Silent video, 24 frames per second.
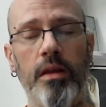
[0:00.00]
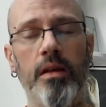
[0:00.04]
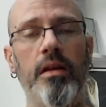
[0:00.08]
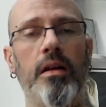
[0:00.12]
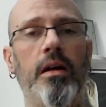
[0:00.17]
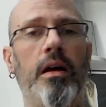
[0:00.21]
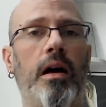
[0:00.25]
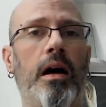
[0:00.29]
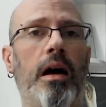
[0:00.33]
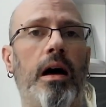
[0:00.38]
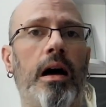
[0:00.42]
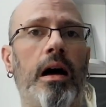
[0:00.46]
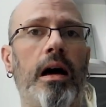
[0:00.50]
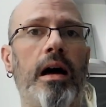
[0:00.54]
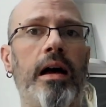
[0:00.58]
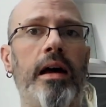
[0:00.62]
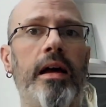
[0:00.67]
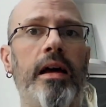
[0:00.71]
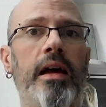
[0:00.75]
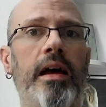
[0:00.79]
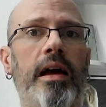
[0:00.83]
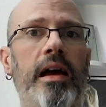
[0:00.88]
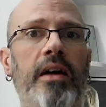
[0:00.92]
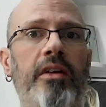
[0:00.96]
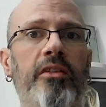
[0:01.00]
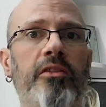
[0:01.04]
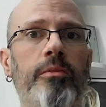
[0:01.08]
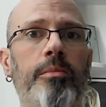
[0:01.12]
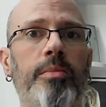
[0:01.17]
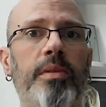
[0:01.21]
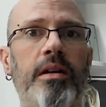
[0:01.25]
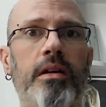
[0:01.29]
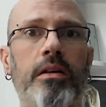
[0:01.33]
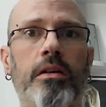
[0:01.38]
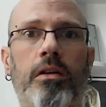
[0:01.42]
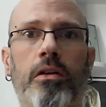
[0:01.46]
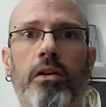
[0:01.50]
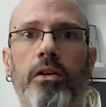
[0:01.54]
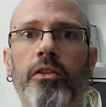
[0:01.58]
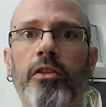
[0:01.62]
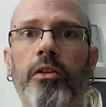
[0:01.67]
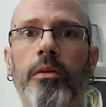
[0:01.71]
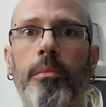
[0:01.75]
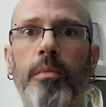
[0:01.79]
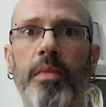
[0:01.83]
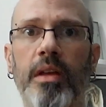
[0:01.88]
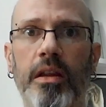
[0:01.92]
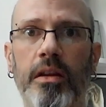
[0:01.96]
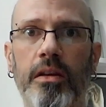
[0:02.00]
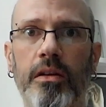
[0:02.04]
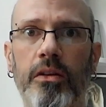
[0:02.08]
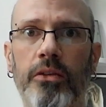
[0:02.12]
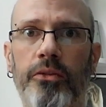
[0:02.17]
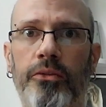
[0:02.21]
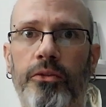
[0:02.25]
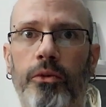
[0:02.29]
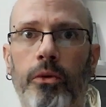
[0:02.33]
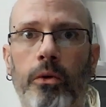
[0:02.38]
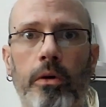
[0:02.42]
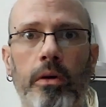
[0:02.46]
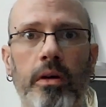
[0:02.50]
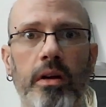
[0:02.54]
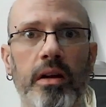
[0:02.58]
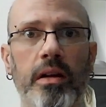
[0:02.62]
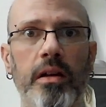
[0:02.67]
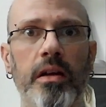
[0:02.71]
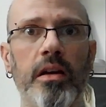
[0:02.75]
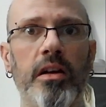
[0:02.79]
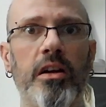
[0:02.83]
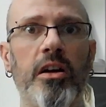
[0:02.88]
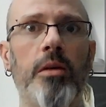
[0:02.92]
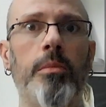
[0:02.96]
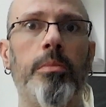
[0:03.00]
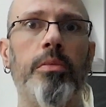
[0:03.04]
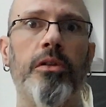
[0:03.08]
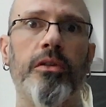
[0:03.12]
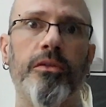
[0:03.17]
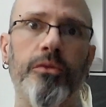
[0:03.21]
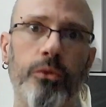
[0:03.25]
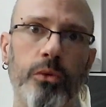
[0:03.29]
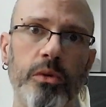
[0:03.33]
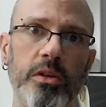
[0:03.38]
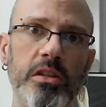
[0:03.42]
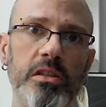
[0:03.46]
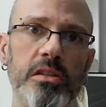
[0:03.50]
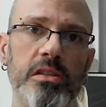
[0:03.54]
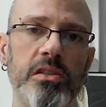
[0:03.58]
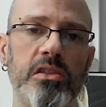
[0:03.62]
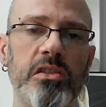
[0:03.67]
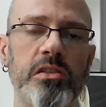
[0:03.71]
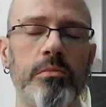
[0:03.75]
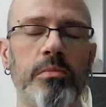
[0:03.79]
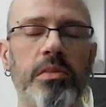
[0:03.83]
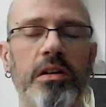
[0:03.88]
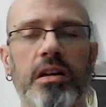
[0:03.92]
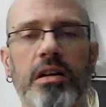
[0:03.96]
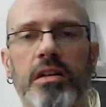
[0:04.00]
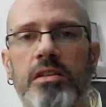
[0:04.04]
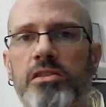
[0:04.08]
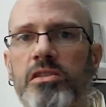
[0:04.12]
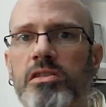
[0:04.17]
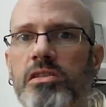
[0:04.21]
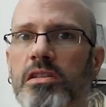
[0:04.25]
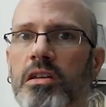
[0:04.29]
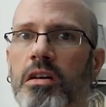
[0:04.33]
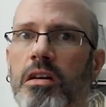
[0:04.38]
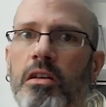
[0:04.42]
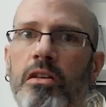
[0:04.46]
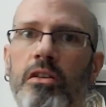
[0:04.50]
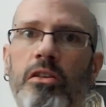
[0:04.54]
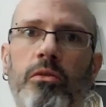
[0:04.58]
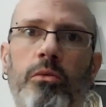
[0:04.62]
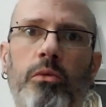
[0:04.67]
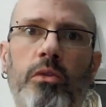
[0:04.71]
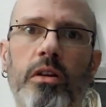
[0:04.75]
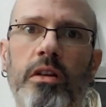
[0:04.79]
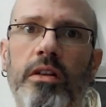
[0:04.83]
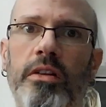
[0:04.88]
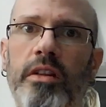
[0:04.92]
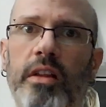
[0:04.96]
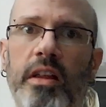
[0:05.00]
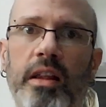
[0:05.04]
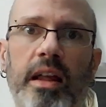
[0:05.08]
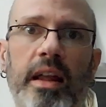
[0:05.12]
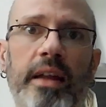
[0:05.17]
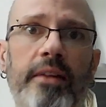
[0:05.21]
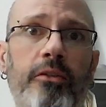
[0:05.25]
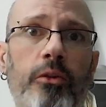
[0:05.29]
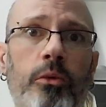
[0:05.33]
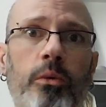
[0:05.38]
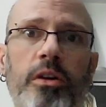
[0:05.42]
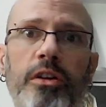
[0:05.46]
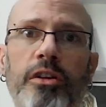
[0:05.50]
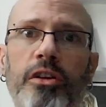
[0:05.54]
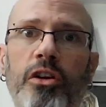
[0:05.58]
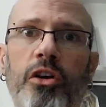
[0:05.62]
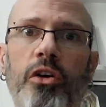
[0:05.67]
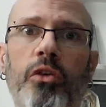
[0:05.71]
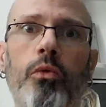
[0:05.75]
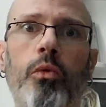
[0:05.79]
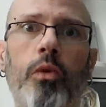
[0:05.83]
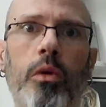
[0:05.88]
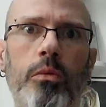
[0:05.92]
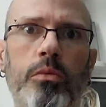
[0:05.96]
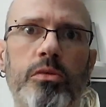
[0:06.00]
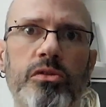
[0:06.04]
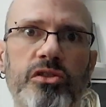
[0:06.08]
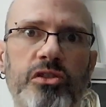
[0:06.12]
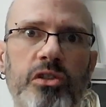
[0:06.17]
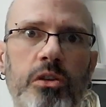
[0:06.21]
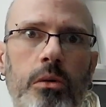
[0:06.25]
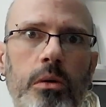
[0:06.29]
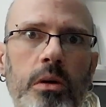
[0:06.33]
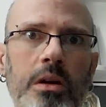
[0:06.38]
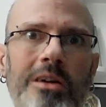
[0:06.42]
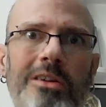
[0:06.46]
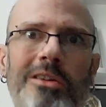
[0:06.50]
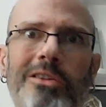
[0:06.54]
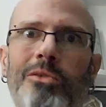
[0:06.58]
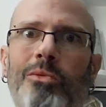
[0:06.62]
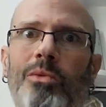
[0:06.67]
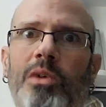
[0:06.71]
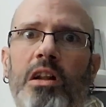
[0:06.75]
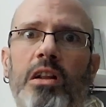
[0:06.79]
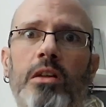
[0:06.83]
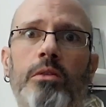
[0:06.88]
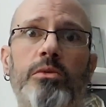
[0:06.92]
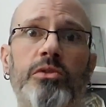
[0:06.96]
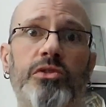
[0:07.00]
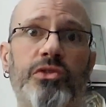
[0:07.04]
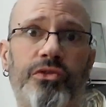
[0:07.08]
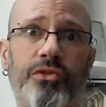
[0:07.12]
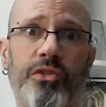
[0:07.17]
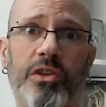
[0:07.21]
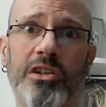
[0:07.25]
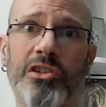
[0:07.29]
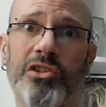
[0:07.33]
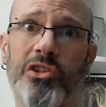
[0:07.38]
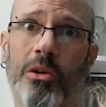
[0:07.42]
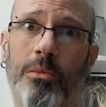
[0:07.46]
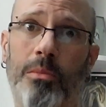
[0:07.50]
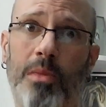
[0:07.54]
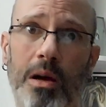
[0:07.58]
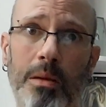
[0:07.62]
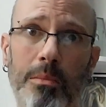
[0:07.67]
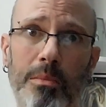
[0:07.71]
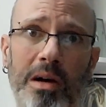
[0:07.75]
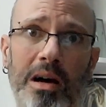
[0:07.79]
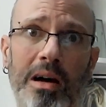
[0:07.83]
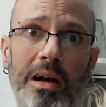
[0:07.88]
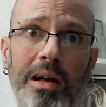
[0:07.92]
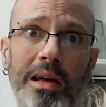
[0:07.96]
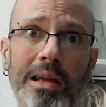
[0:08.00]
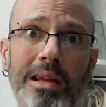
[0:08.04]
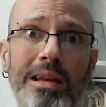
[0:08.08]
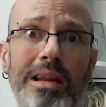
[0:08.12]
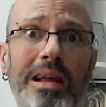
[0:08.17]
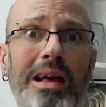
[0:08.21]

I have been on the mend for a couple of weeks, but I just kind of want to let everyone know what was going on while it was fresh on my mind.